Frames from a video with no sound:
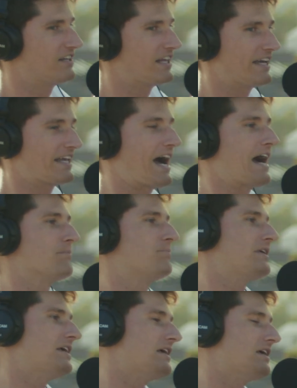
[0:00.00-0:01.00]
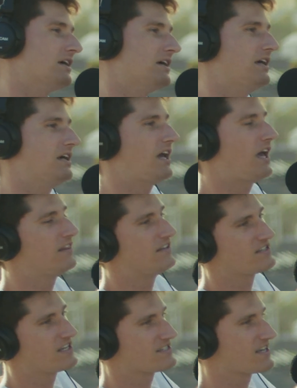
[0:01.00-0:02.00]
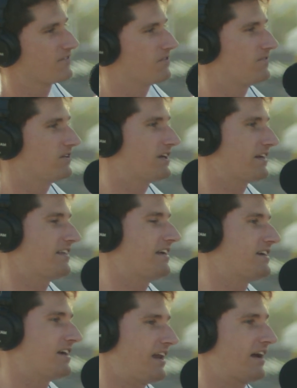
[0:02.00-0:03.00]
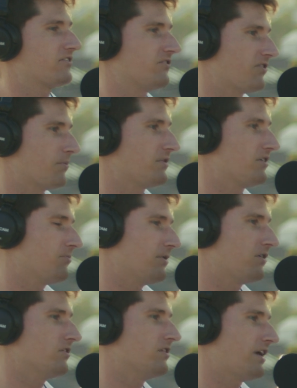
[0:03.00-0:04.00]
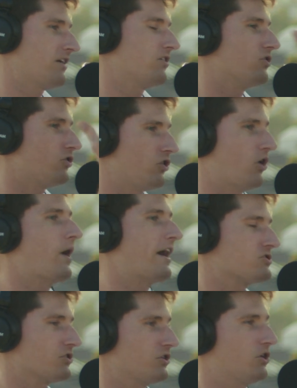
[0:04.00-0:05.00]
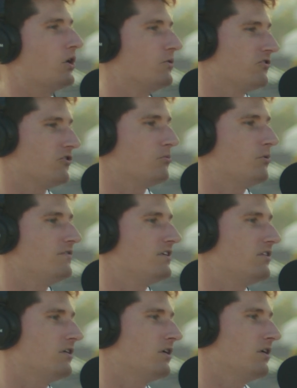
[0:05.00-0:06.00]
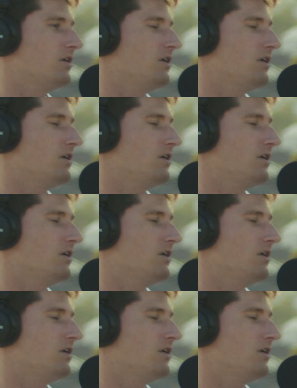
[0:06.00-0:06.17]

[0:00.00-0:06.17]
like IP, and these kids have to feel like they connect to something to be able to like actually go to the movie theater.